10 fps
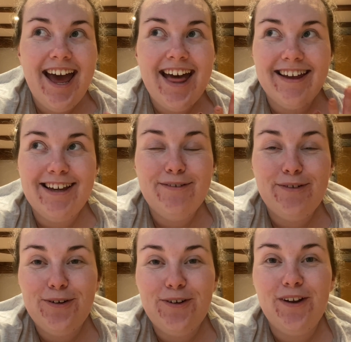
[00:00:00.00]
Thank you for
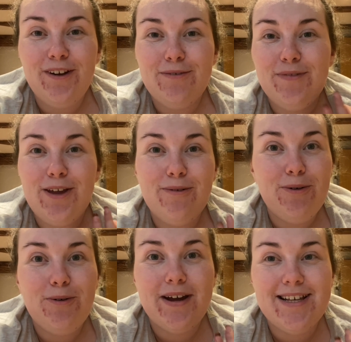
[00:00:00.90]
all the love that you
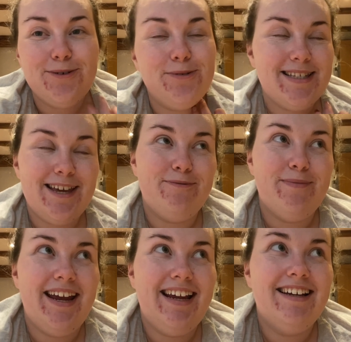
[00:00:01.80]
always give
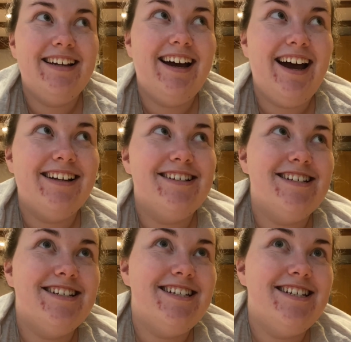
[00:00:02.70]
me,
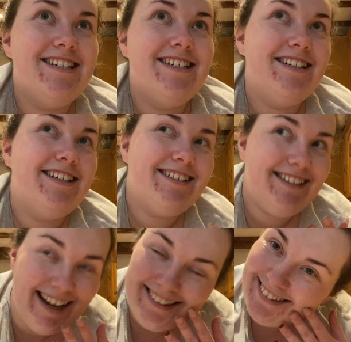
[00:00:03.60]
and
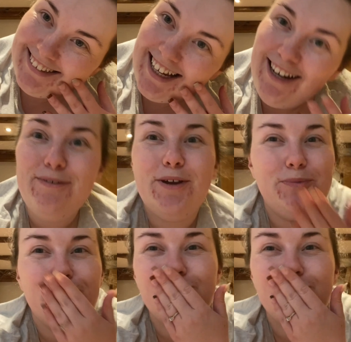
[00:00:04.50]
yeah, I love you.